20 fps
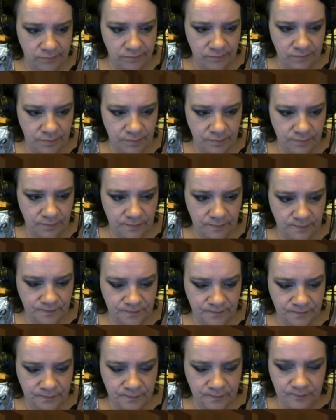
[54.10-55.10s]

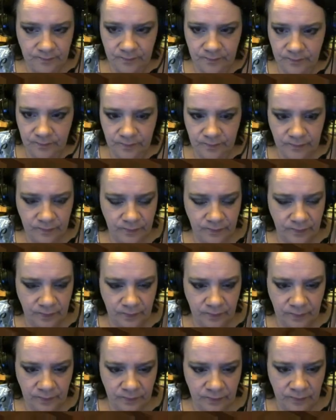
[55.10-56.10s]

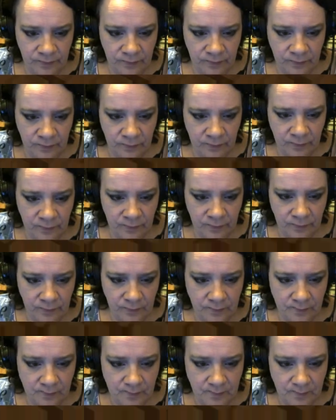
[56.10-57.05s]
Nothing is said.